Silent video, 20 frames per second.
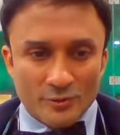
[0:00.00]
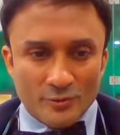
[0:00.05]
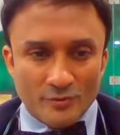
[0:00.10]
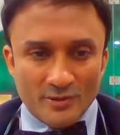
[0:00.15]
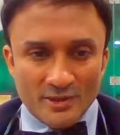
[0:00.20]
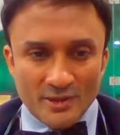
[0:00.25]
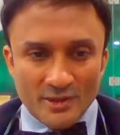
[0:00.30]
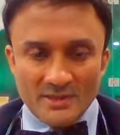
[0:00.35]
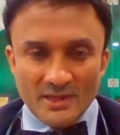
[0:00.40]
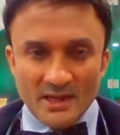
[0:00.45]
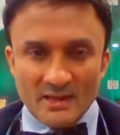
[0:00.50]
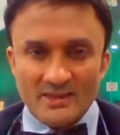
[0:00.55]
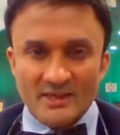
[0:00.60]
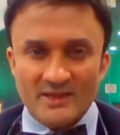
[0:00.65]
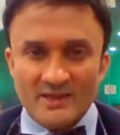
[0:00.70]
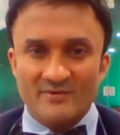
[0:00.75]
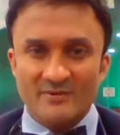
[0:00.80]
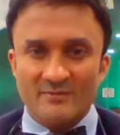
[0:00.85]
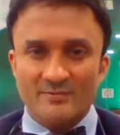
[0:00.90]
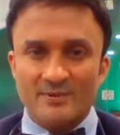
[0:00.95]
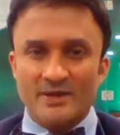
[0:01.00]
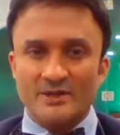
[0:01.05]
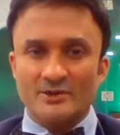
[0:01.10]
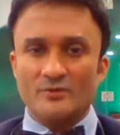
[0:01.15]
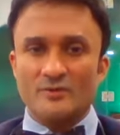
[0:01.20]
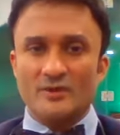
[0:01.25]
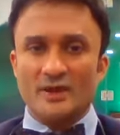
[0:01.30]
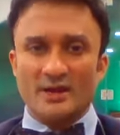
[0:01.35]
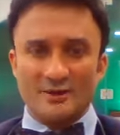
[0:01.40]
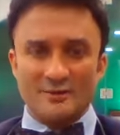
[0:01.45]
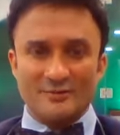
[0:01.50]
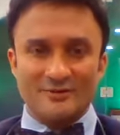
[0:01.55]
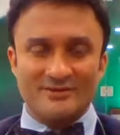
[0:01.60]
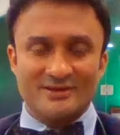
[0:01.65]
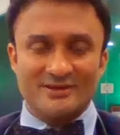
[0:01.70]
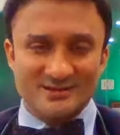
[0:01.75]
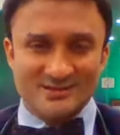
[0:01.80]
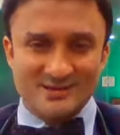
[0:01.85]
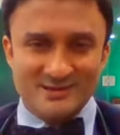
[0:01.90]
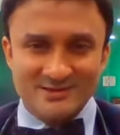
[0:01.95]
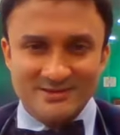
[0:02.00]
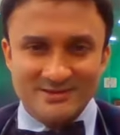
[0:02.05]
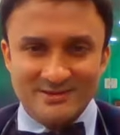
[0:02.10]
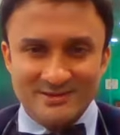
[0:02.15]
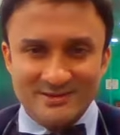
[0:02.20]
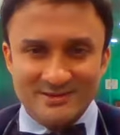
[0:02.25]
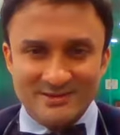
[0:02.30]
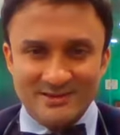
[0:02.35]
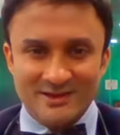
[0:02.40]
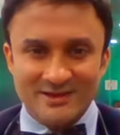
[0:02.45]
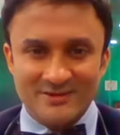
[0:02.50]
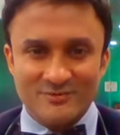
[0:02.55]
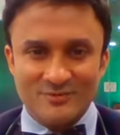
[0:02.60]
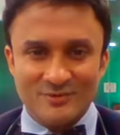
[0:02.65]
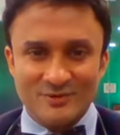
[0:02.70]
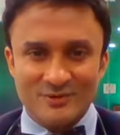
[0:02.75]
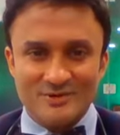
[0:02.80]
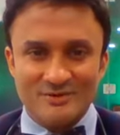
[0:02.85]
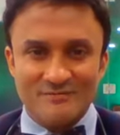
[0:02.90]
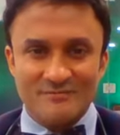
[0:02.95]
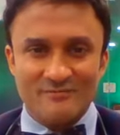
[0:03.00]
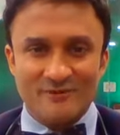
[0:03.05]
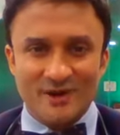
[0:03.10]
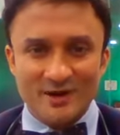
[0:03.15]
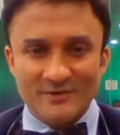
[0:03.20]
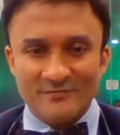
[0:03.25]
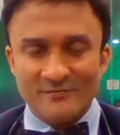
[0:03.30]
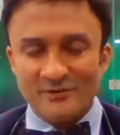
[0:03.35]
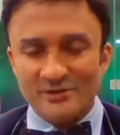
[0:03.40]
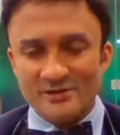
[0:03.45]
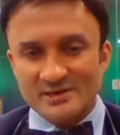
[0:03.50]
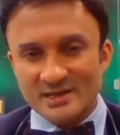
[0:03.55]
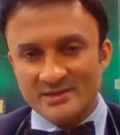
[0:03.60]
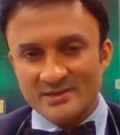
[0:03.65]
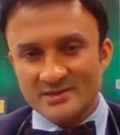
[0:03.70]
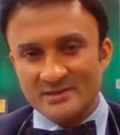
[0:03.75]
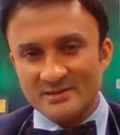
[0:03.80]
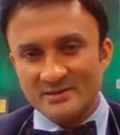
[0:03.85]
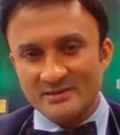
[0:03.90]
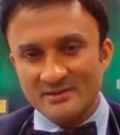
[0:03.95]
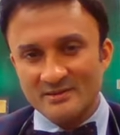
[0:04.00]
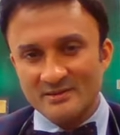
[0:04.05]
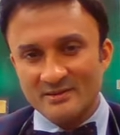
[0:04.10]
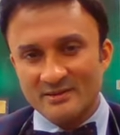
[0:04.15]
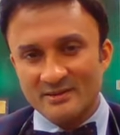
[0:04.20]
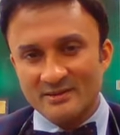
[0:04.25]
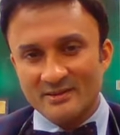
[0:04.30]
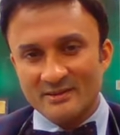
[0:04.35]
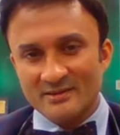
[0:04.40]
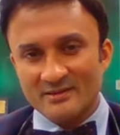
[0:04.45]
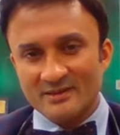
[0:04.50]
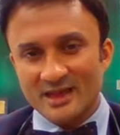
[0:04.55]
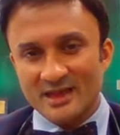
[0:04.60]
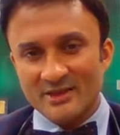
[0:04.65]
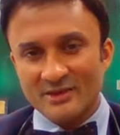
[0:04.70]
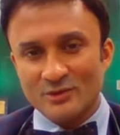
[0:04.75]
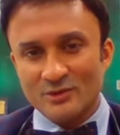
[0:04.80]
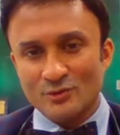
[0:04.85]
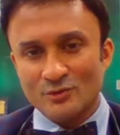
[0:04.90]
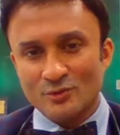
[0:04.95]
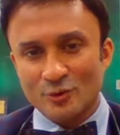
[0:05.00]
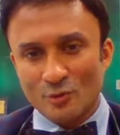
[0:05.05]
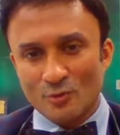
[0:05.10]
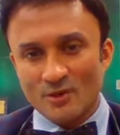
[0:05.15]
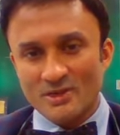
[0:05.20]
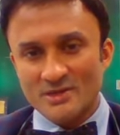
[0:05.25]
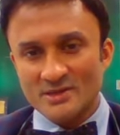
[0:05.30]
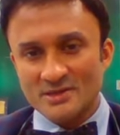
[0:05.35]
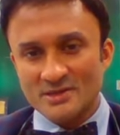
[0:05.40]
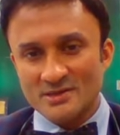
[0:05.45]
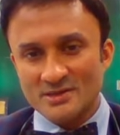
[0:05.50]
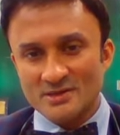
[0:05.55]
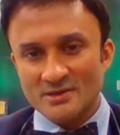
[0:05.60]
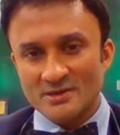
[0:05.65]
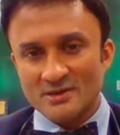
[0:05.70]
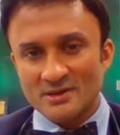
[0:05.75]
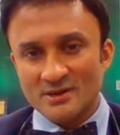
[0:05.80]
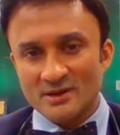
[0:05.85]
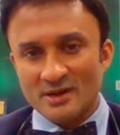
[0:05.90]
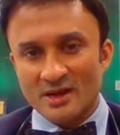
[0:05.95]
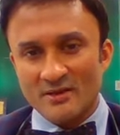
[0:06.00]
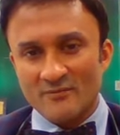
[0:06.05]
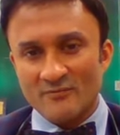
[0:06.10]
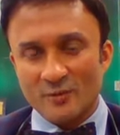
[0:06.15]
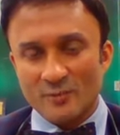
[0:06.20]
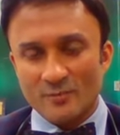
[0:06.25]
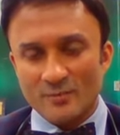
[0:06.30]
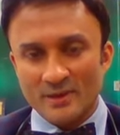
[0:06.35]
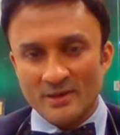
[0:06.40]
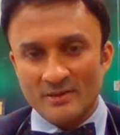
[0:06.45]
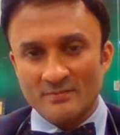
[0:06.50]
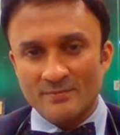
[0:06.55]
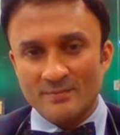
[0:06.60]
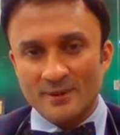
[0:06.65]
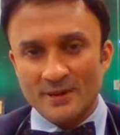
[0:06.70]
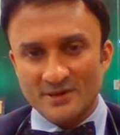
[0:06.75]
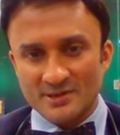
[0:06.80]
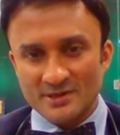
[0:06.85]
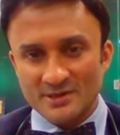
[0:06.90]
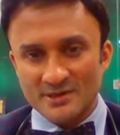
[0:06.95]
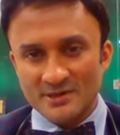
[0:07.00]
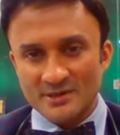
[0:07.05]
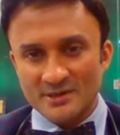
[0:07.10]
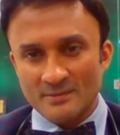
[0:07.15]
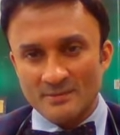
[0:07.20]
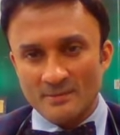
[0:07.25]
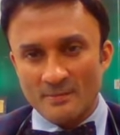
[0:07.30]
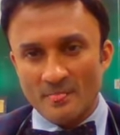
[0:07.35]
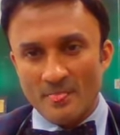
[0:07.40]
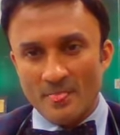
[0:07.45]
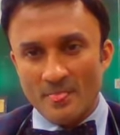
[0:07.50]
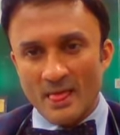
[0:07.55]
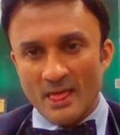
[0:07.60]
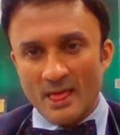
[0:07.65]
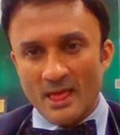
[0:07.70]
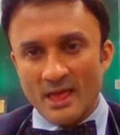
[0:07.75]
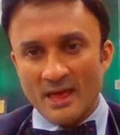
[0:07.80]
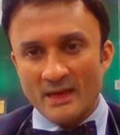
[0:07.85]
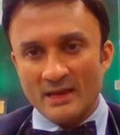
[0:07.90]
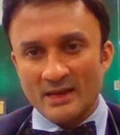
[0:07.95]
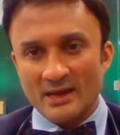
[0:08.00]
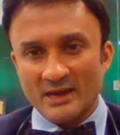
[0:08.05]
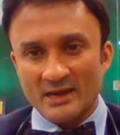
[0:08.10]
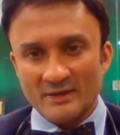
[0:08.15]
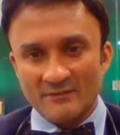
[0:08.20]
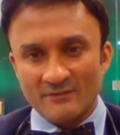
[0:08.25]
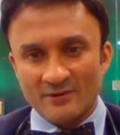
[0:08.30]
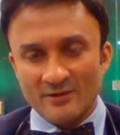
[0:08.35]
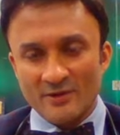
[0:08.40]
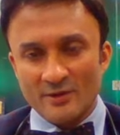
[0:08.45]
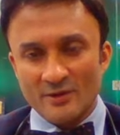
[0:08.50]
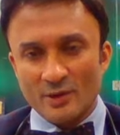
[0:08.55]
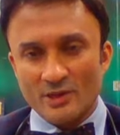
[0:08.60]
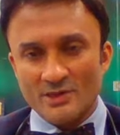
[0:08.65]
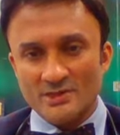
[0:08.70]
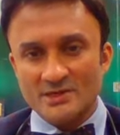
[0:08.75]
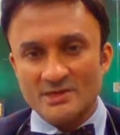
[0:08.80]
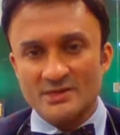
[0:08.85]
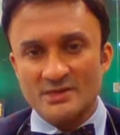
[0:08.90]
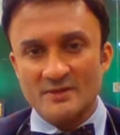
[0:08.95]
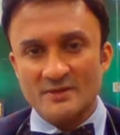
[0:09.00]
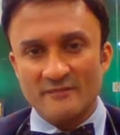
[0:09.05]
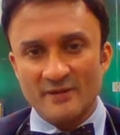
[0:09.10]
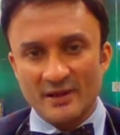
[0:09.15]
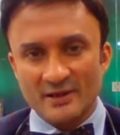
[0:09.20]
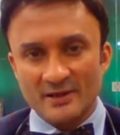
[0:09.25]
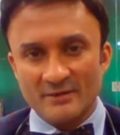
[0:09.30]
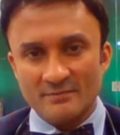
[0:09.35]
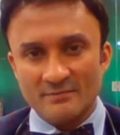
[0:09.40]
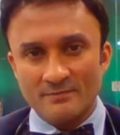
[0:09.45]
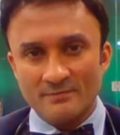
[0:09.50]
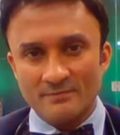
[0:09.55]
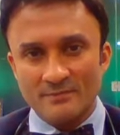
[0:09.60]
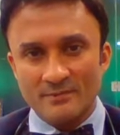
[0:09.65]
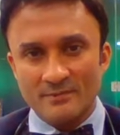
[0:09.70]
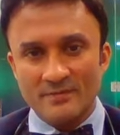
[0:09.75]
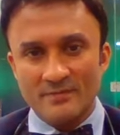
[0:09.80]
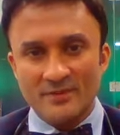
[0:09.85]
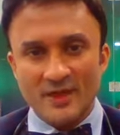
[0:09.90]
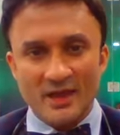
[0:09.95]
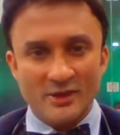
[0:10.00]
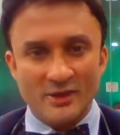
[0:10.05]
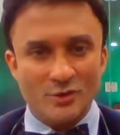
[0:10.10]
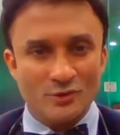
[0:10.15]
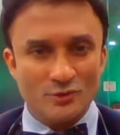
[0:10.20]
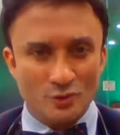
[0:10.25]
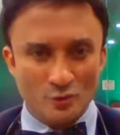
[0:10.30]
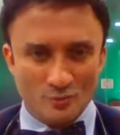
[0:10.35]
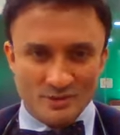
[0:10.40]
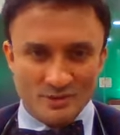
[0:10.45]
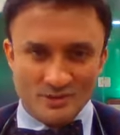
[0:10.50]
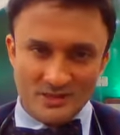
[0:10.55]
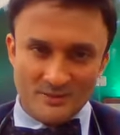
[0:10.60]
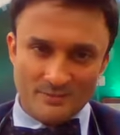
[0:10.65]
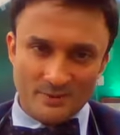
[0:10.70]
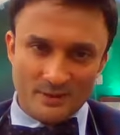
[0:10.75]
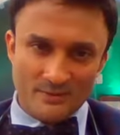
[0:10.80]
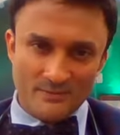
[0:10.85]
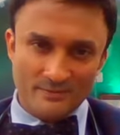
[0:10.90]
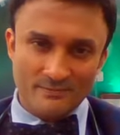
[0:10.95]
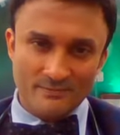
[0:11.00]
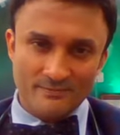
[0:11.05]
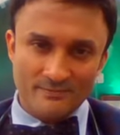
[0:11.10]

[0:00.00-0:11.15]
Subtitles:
So with this, I think we bring to the end of the session. It was a wonderful session. Thank you so much and for being patient. And any further questions, I'm welcome. And thank you so much, people.